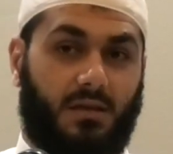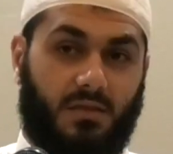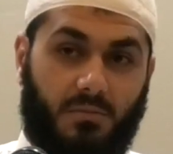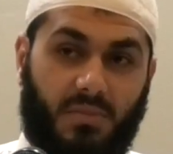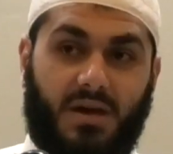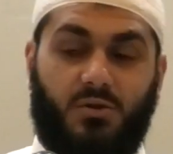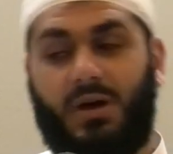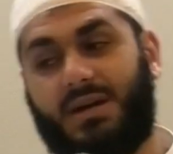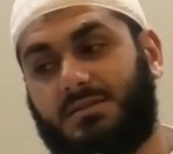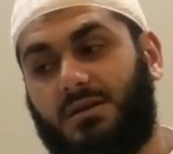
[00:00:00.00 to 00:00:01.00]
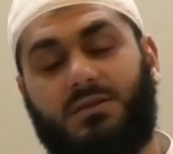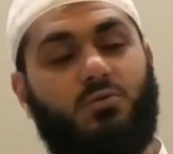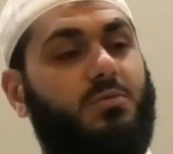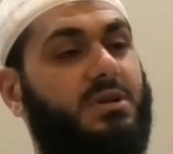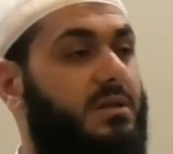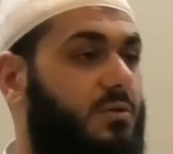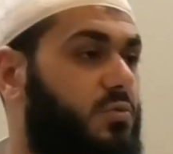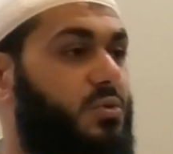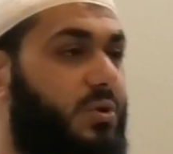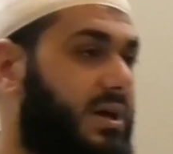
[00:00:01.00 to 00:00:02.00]
the man who acts like the woman and the
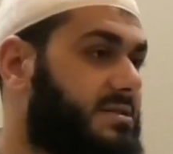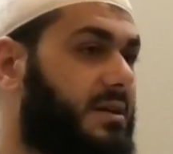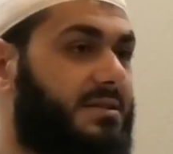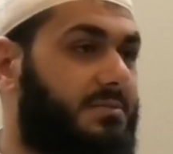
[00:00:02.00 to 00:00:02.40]
woman who acts like the